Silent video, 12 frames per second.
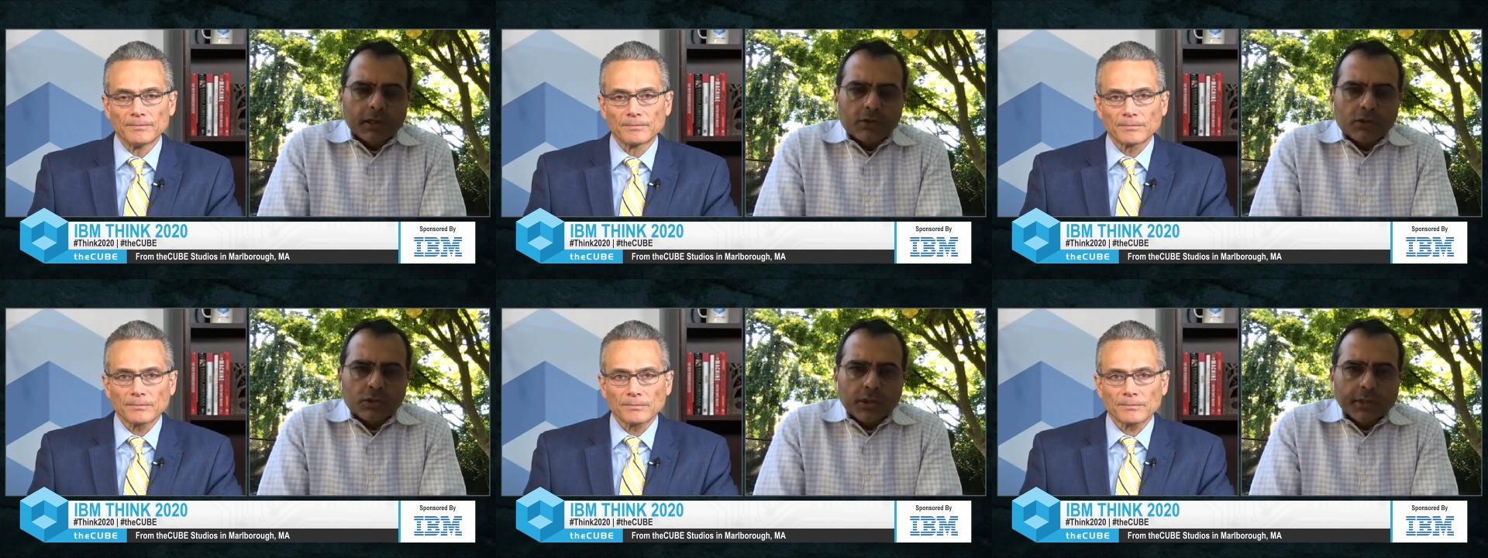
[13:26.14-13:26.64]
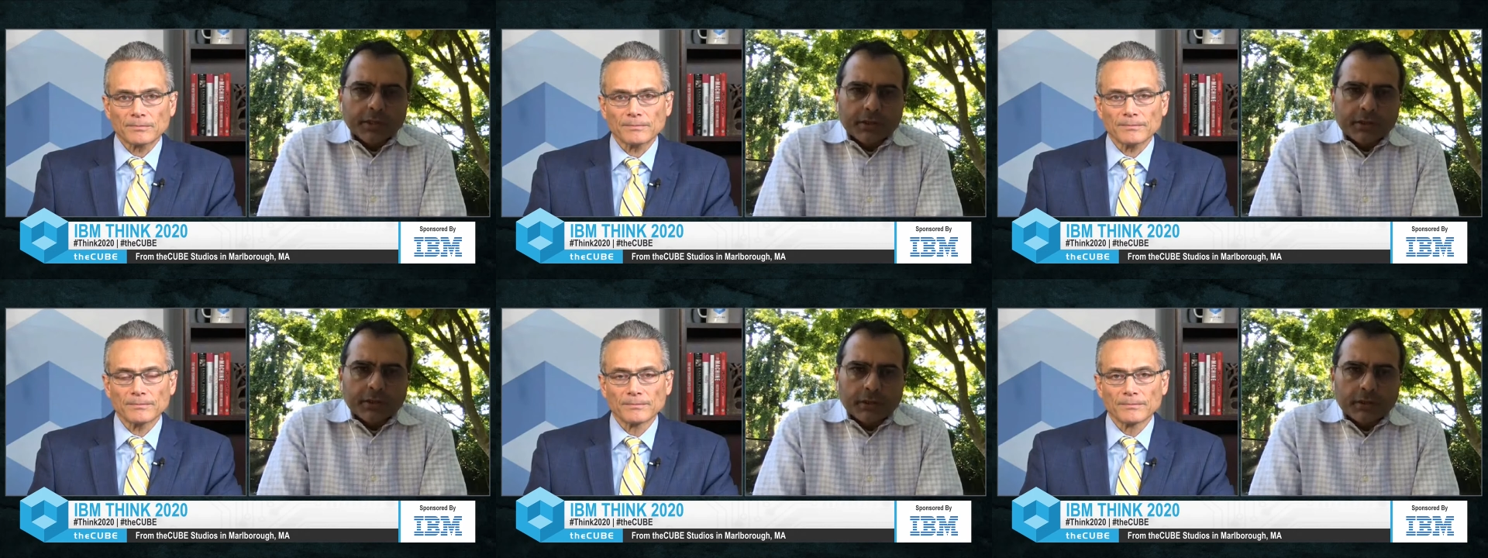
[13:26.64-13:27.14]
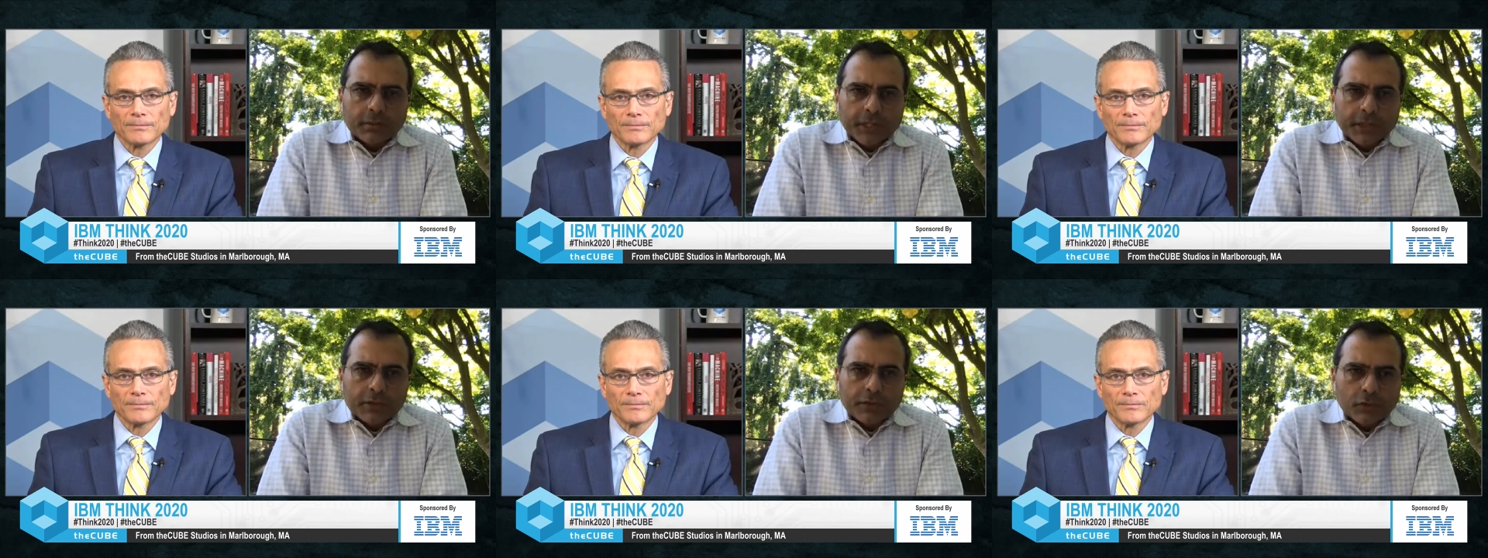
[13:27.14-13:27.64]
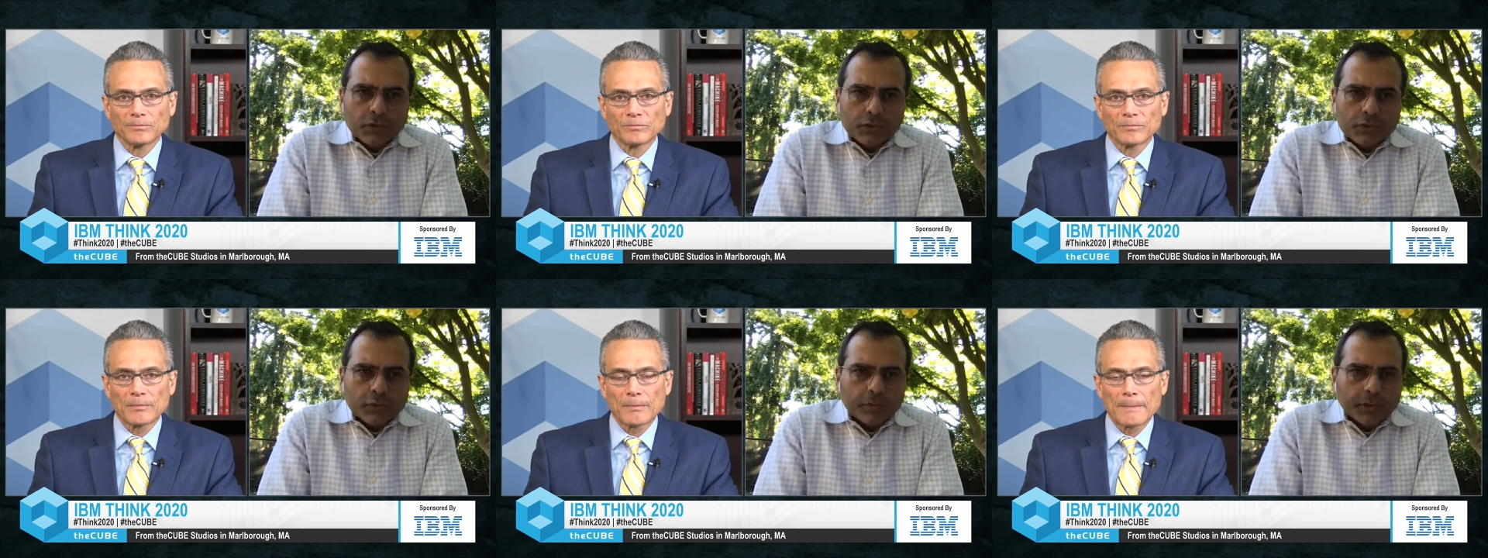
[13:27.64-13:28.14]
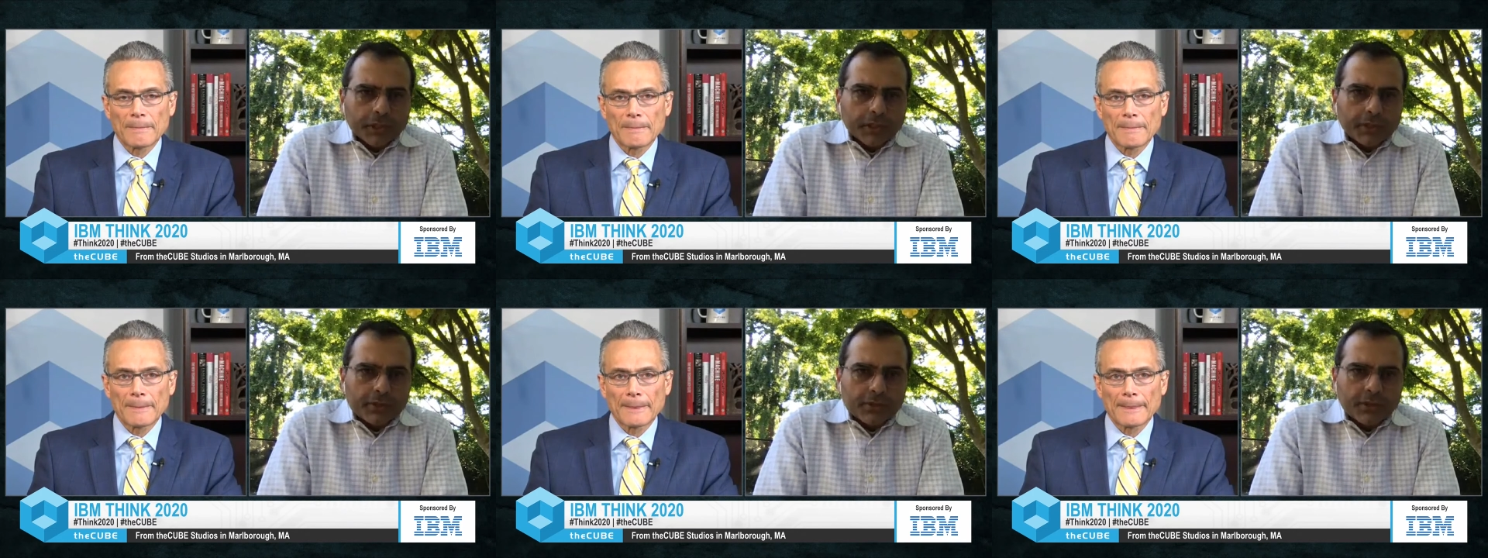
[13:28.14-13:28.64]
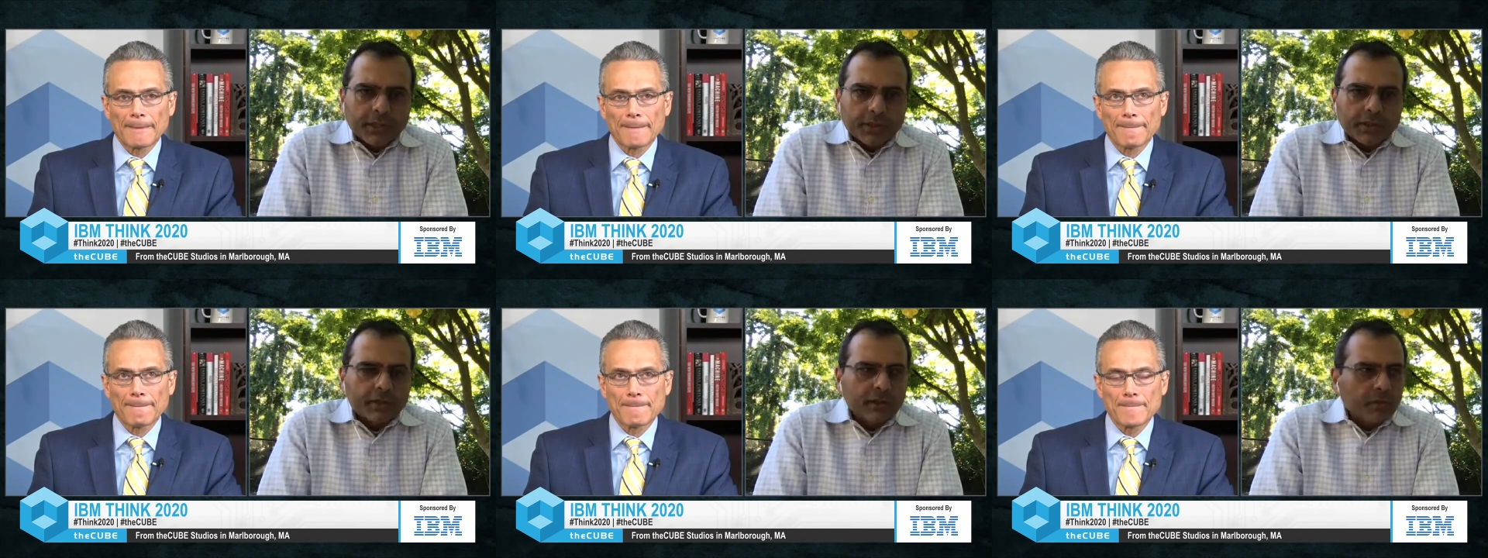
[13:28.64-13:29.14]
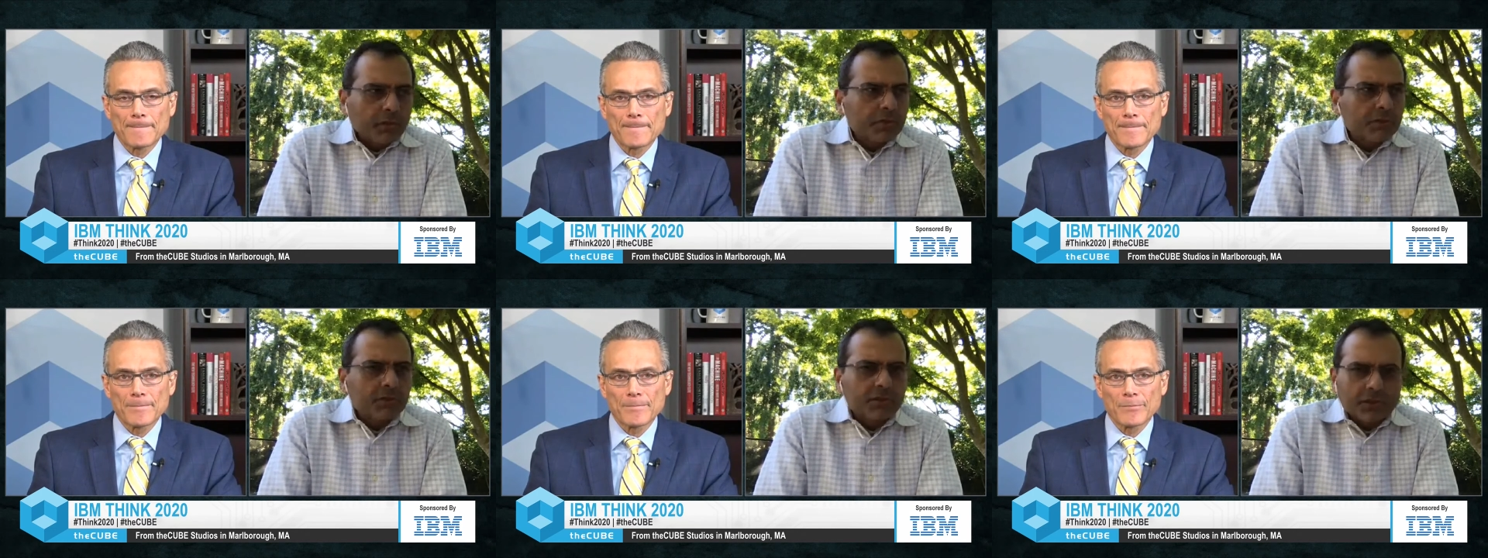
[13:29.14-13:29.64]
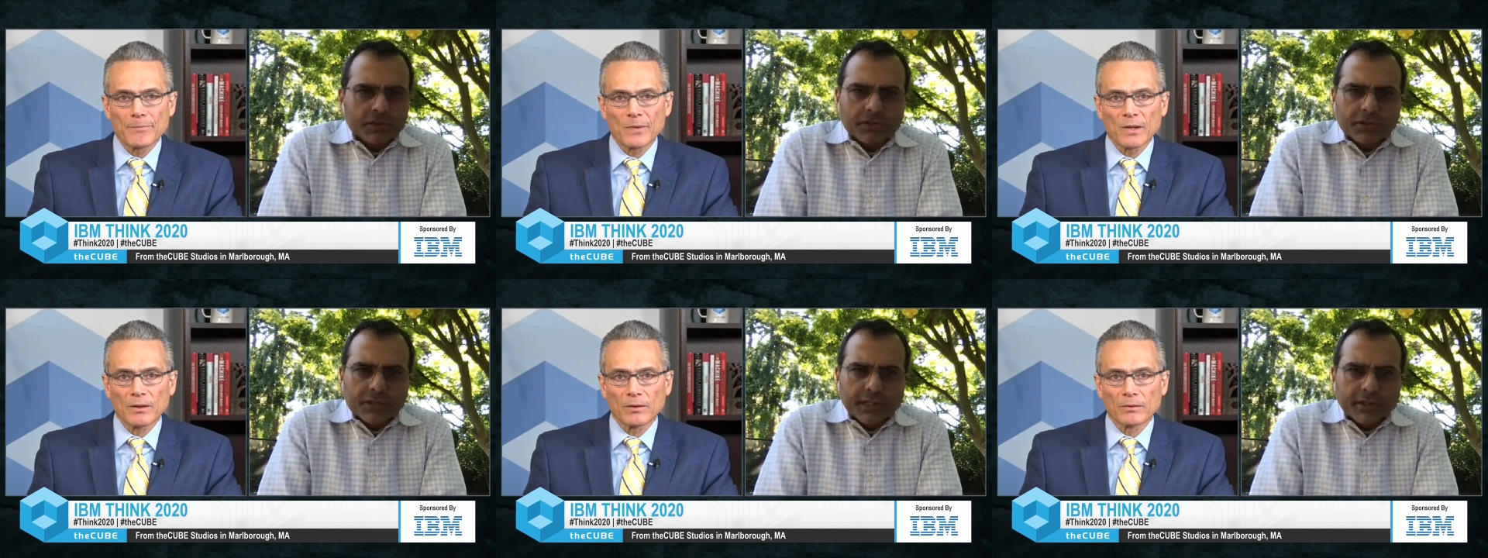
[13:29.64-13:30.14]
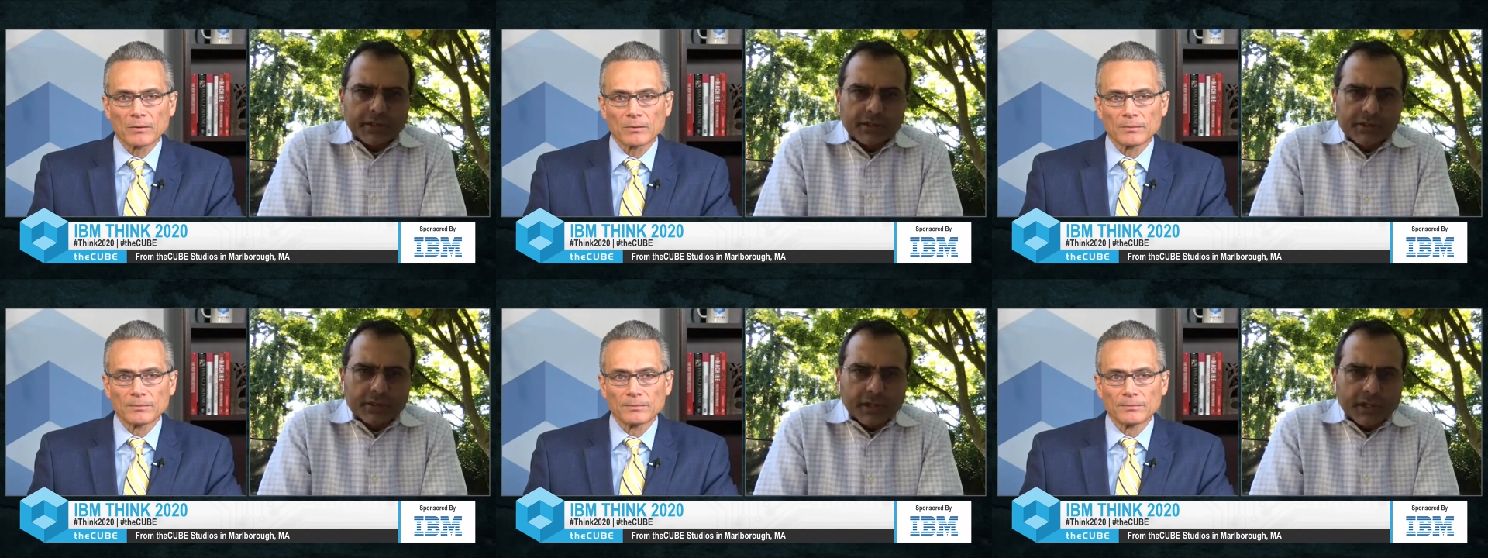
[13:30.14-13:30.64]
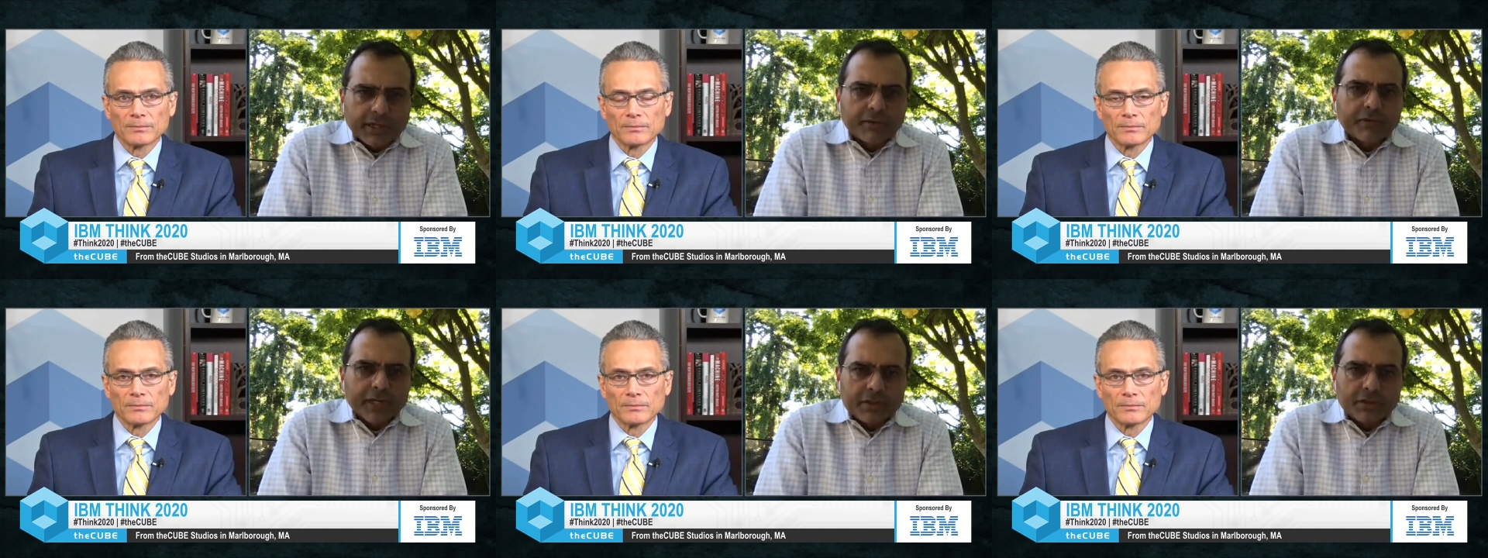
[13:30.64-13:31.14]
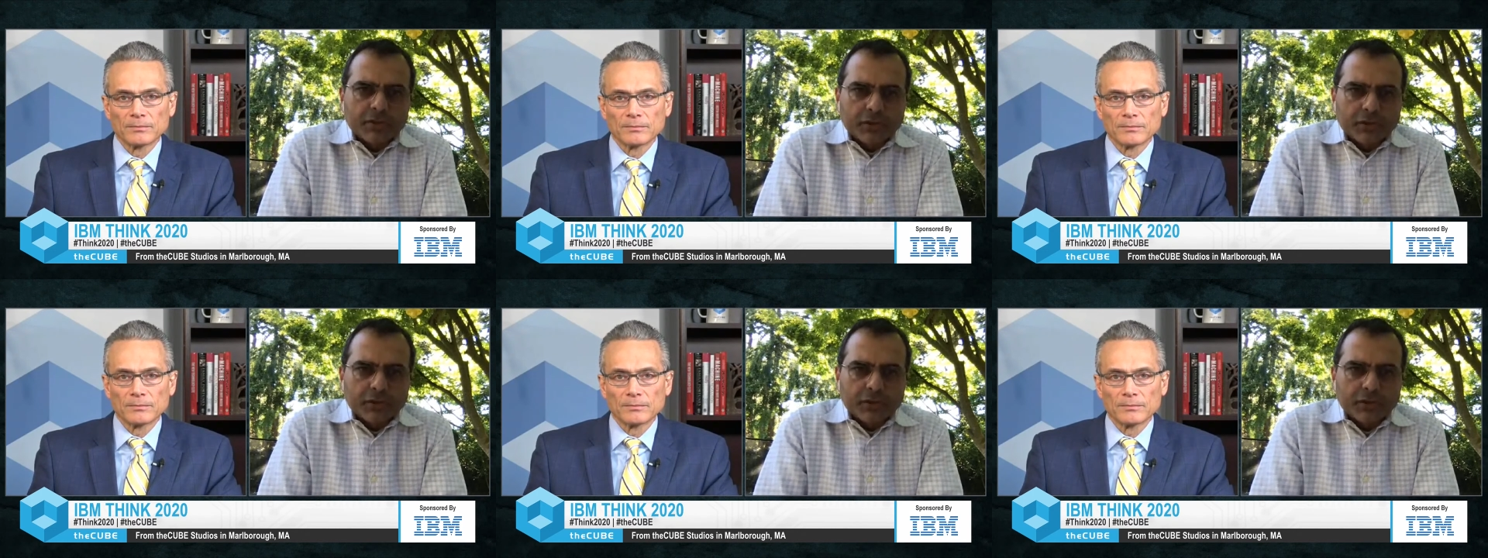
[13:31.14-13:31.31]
Speaker 1: Yeah, so I think the biggest focus would be, as I think Winston Churchill said this, never waste a